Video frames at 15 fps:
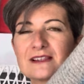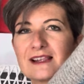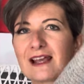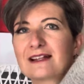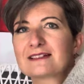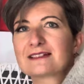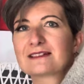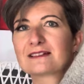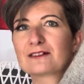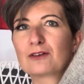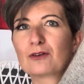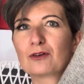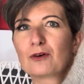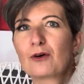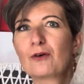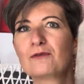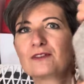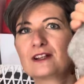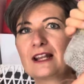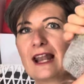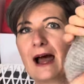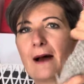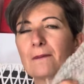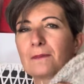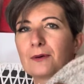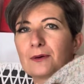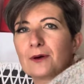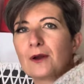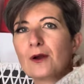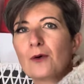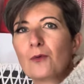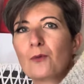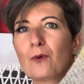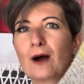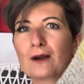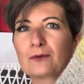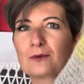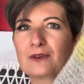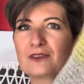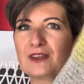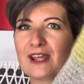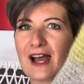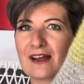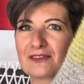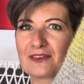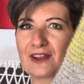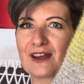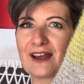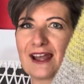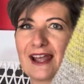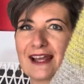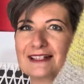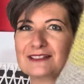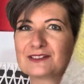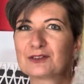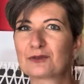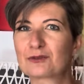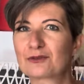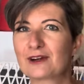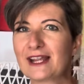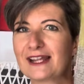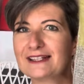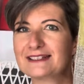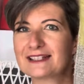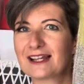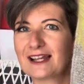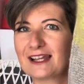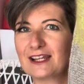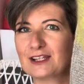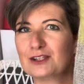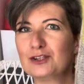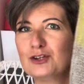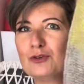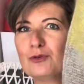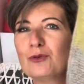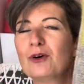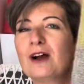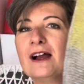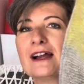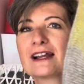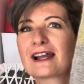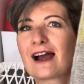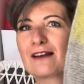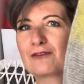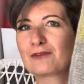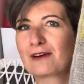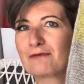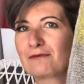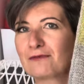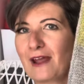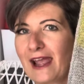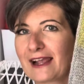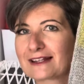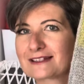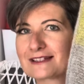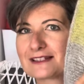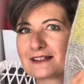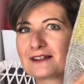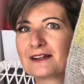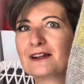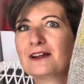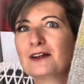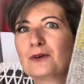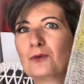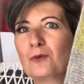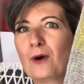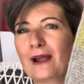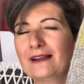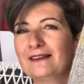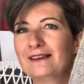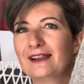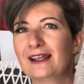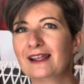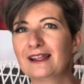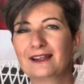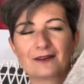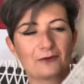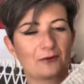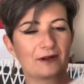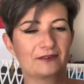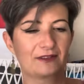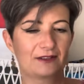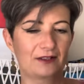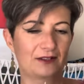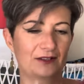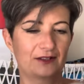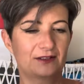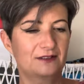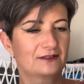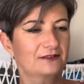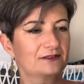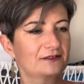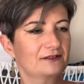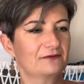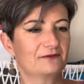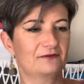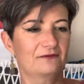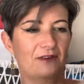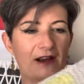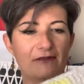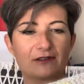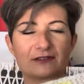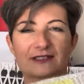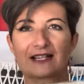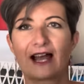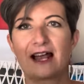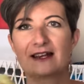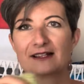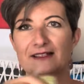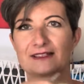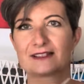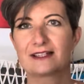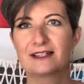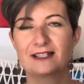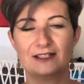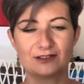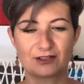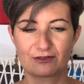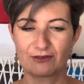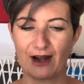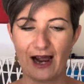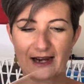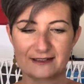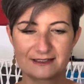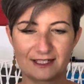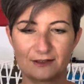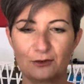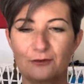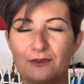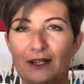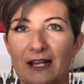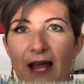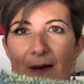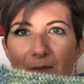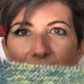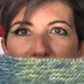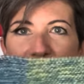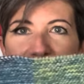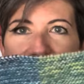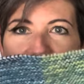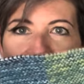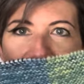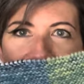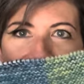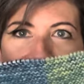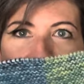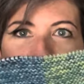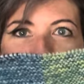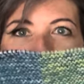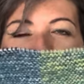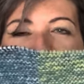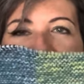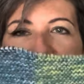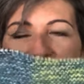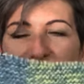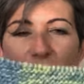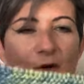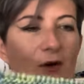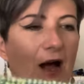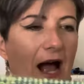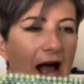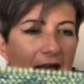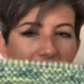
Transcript: that overlap one with the other and so create a new color effect when they when the various colors interact and overlap with each other so i